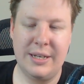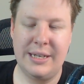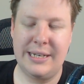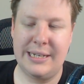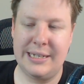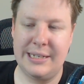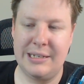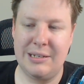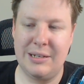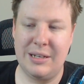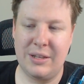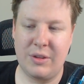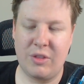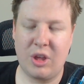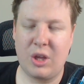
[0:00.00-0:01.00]

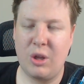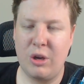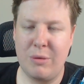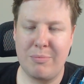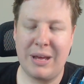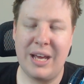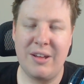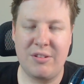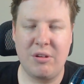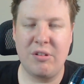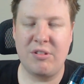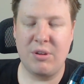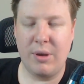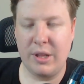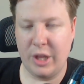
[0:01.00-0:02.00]
The clone bay is
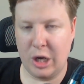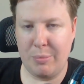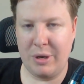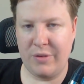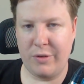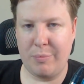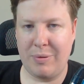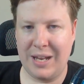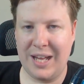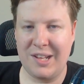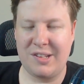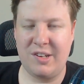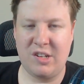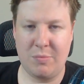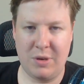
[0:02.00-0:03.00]
also a little bit of a
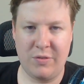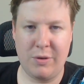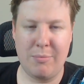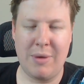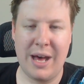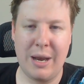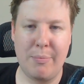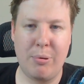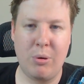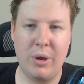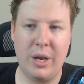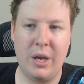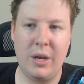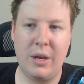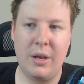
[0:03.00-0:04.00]
plus. It's a bit of a minor
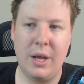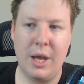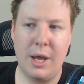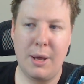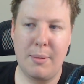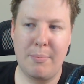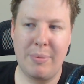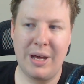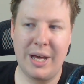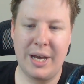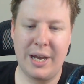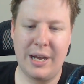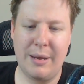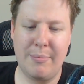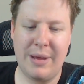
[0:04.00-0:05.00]
point, but
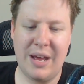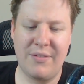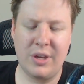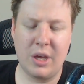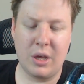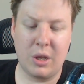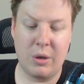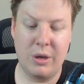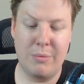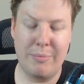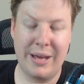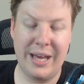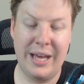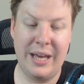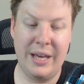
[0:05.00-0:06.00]
having a clone
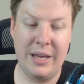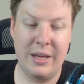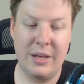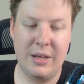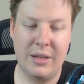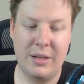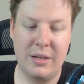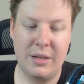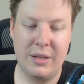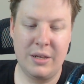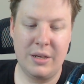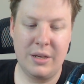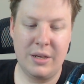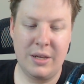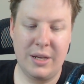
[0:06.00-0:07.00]
bay
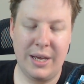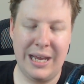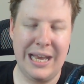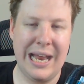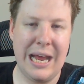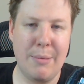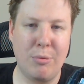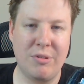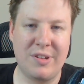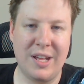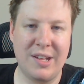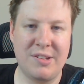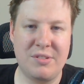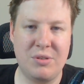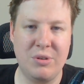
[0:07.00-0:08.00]
enables
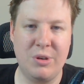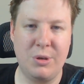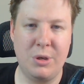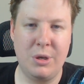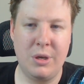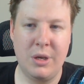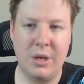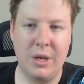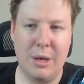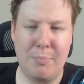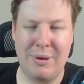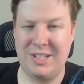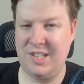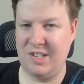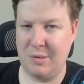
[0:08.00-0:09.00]
us to
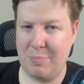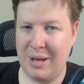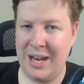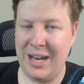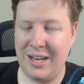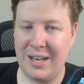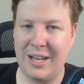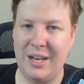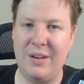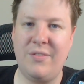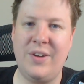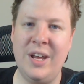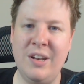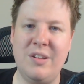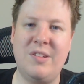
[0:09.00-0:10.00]
participate in
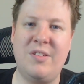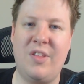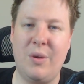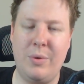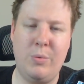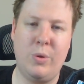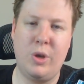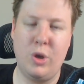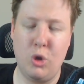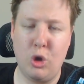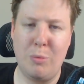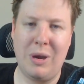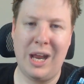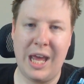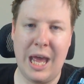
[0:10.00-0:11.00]
events that we wouldn't
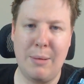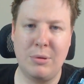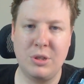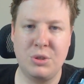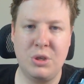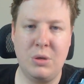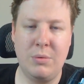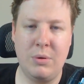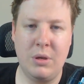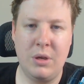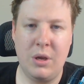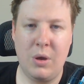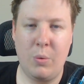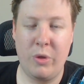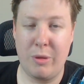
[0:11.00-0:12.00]
normally able to
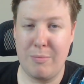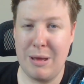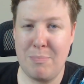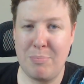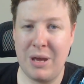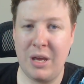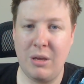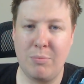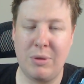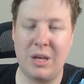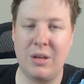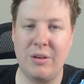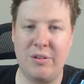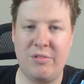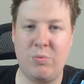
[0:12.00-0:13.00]
with a med bay,
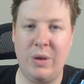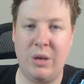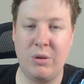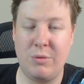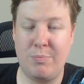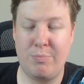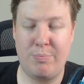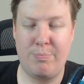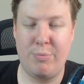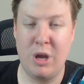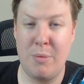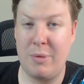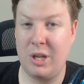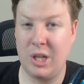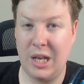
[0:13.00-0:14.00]
because we could
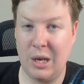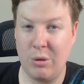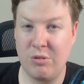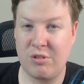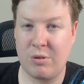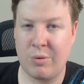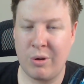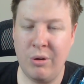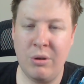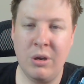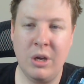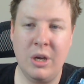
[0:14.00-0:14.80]
permanently lose crew.